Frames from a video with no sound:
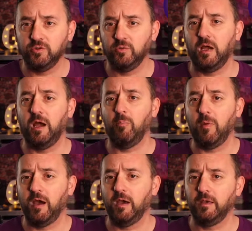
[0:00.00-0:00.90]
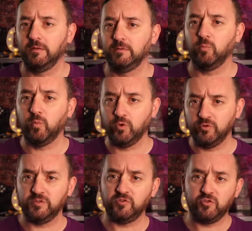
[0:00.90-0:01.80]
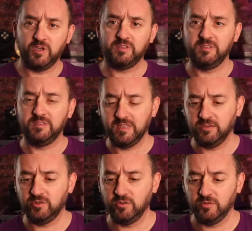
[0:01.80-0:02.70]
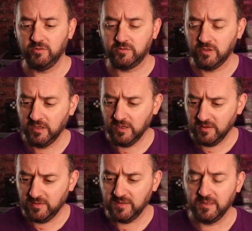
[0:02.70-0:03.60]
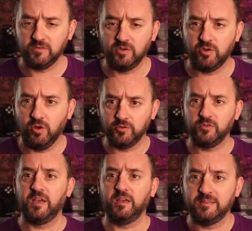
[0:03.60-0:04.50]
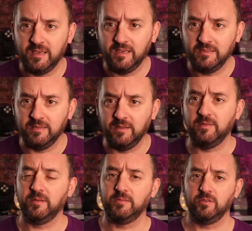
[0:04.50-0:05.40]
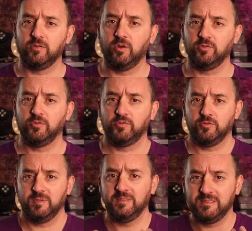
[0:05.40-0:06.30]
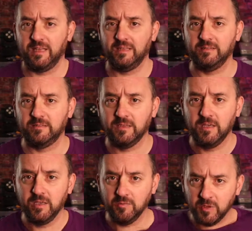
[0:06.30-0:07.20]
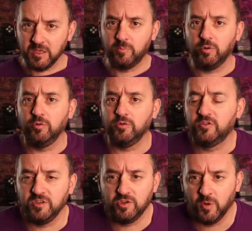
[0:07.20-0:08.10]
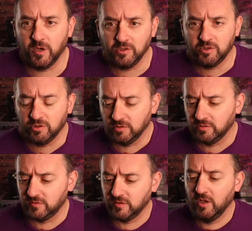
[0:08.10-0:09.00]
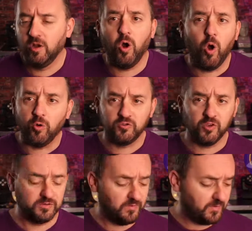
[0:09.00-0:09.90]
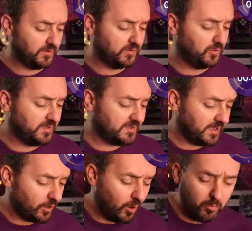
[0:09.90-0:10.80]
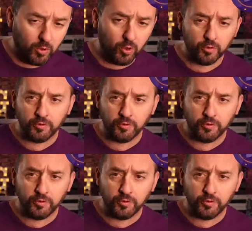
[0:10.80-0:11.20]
our minds, worries, stresses, tensions, things that cause us anxiety, things that cause us to be tense, people, situations, all sorts of things that we take on board.